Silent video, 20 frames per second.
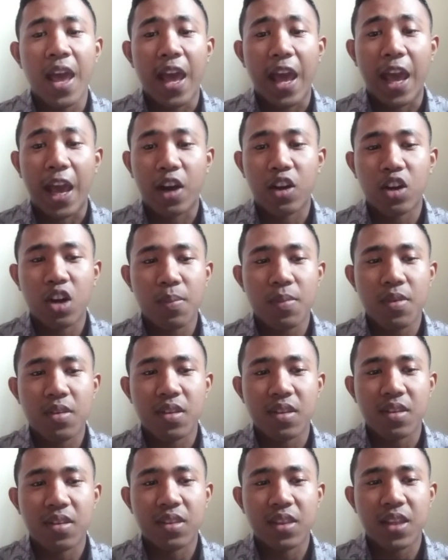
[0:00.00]
Economic
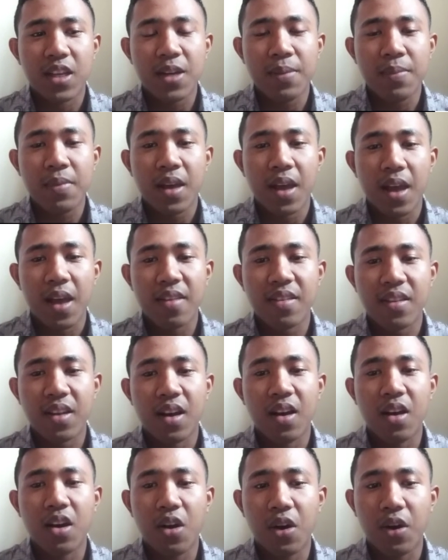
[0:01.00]
system has
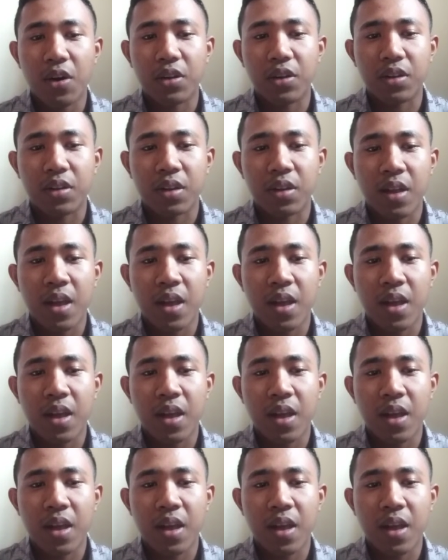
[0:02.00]
a goal,